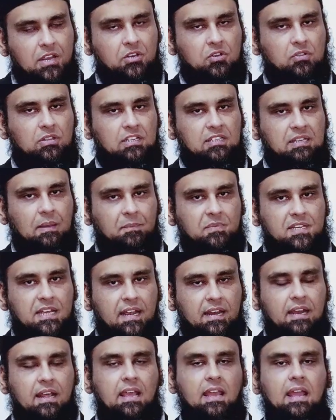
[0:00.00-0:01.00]
into the
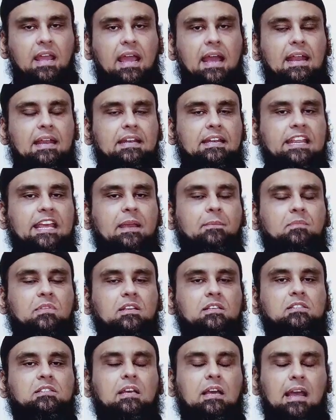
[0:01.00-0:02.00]
subject and deep
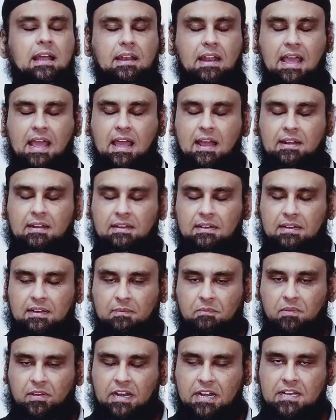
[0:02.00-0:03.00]
this uh, and had
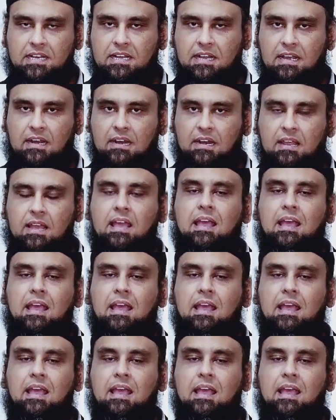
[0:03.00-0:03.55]
a critical